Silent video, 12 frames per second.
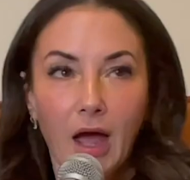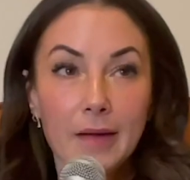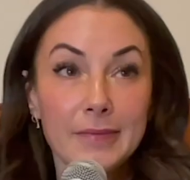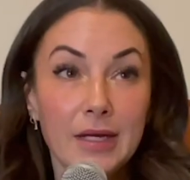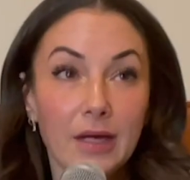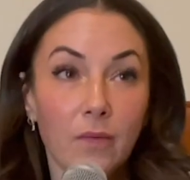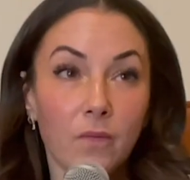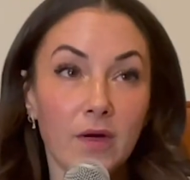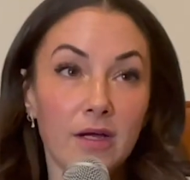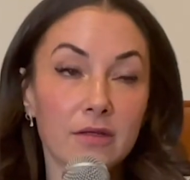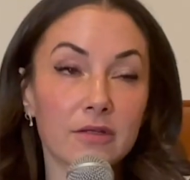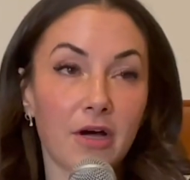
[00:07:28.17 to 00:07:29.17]
I mean, it
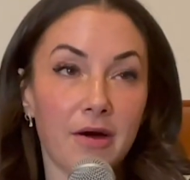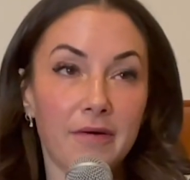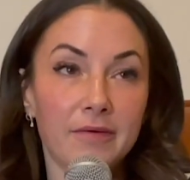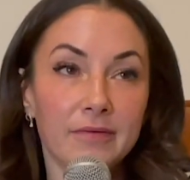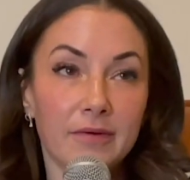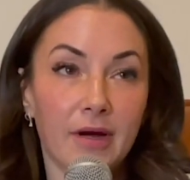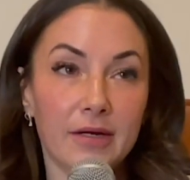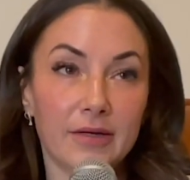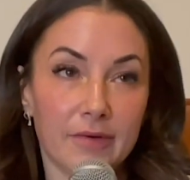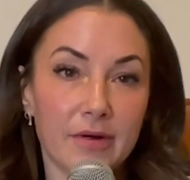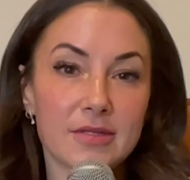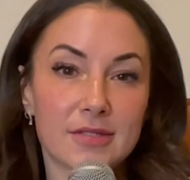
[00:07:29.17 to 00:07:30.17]
will go
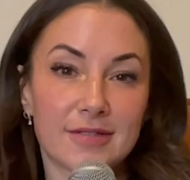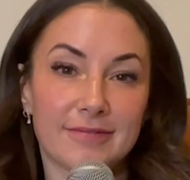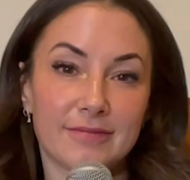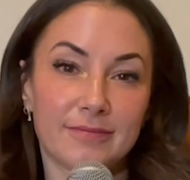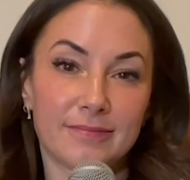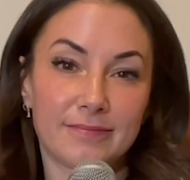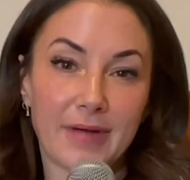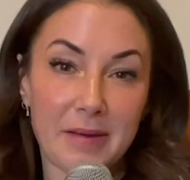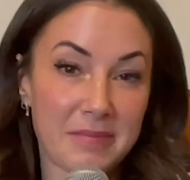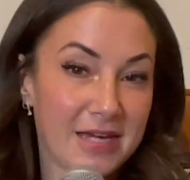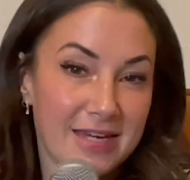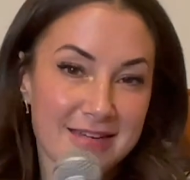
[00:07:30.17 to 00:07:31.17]
unnoticed by
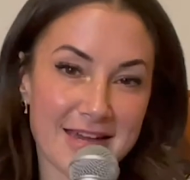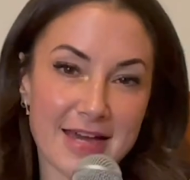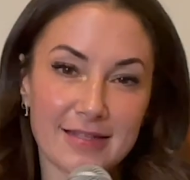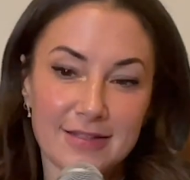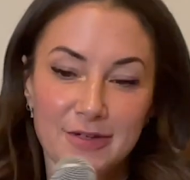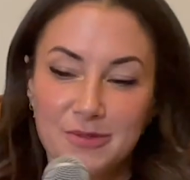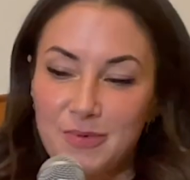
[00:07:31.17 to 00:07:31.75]
me and those